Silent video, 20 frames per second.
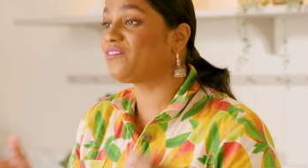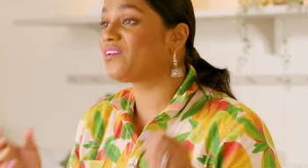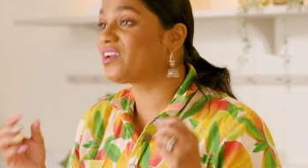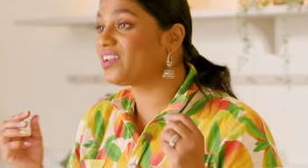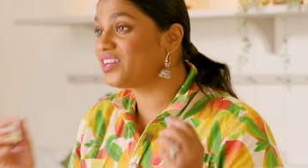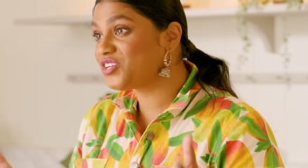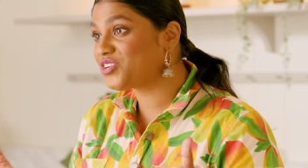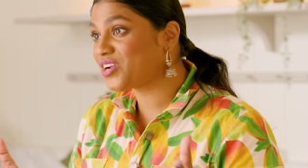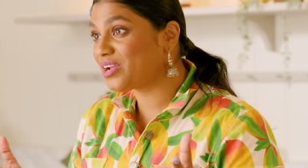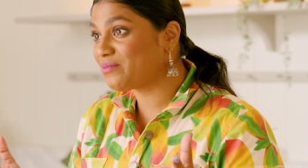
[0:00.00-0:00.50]
you're
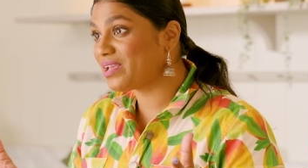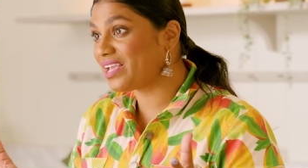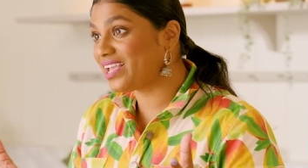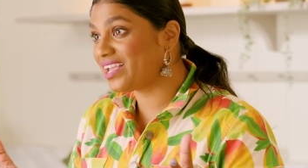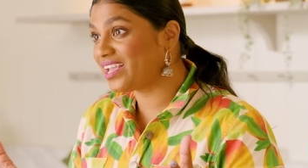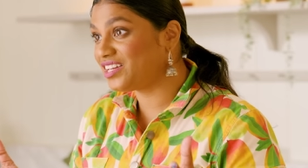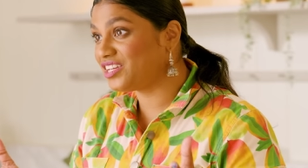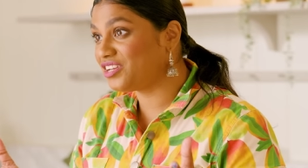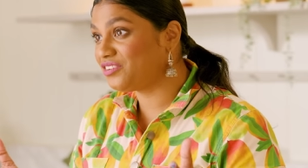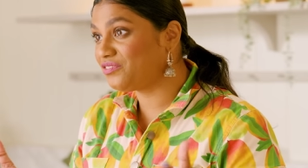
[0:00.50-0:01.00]
gonna try making
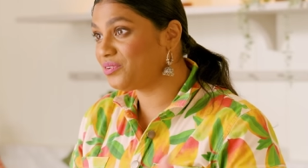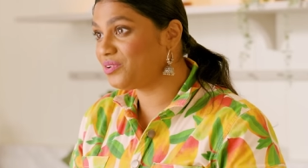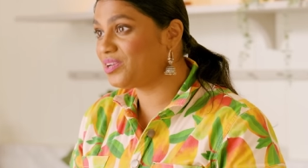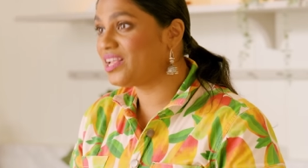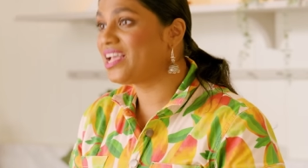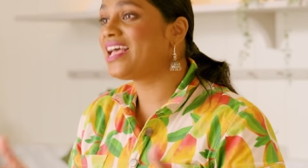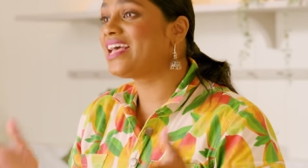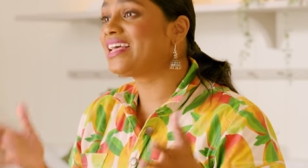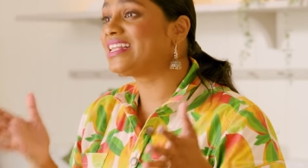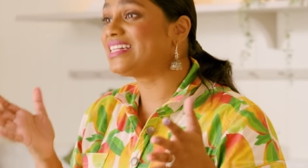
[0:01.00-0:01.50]
Indian food,
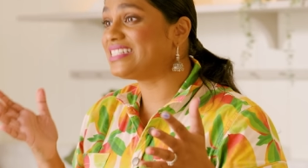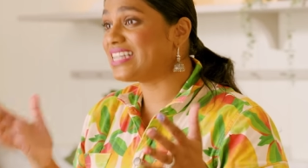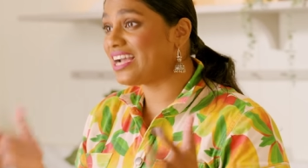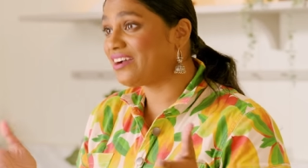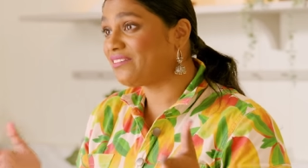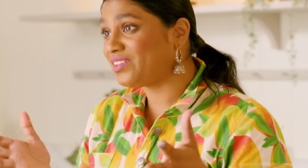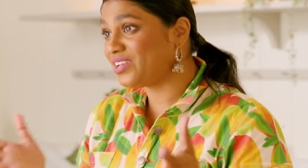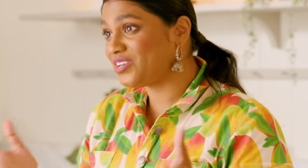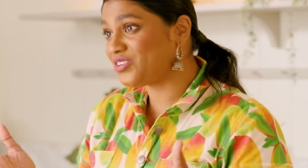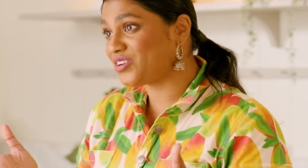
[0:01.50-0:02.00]

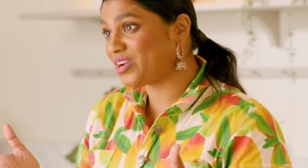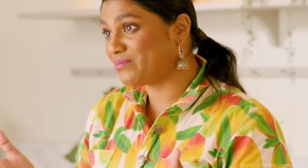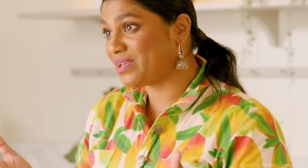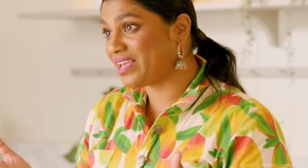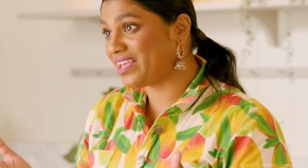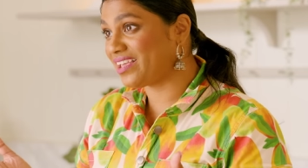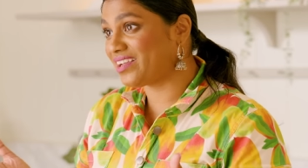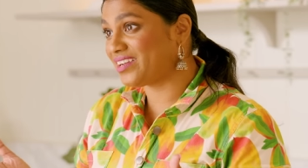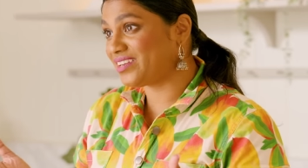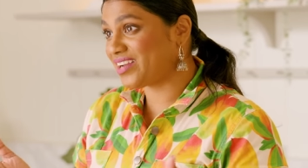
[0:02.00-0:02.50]
definitely try
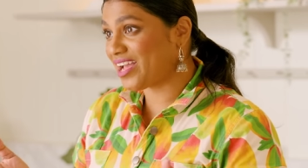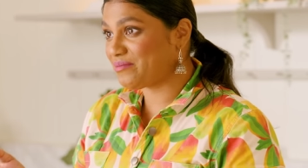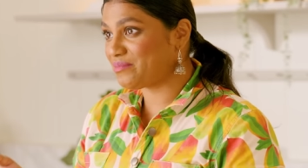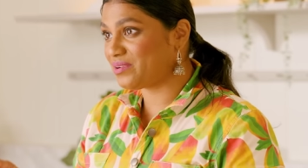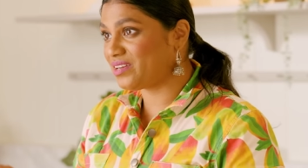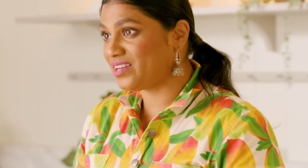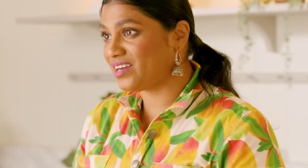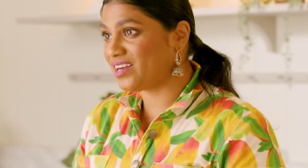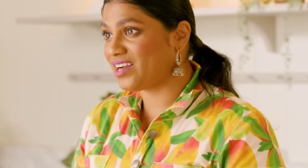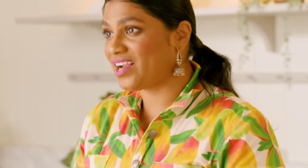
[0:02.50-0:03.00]
making kadai
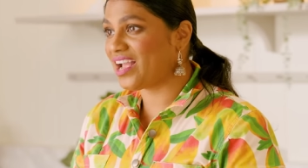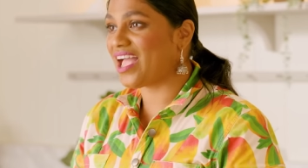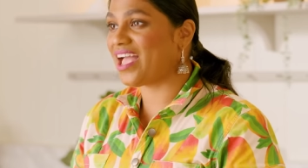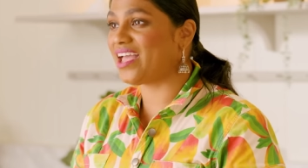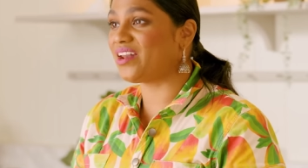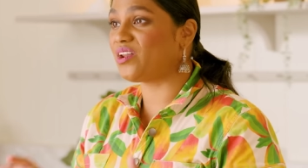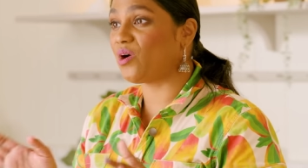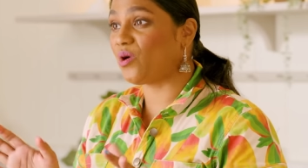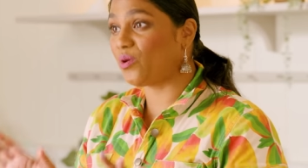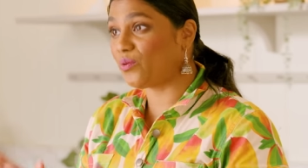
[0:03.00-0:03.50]
paneer,
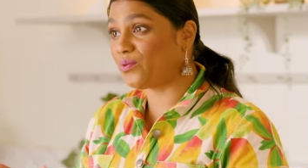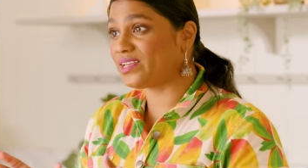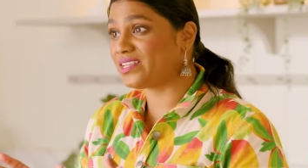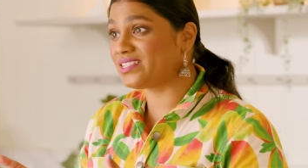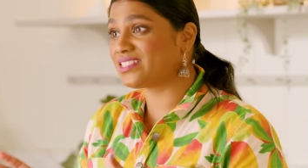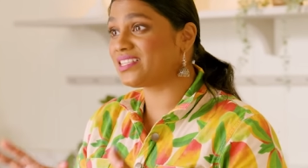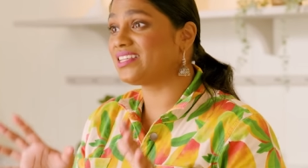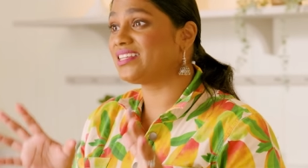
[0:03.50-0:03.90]
and always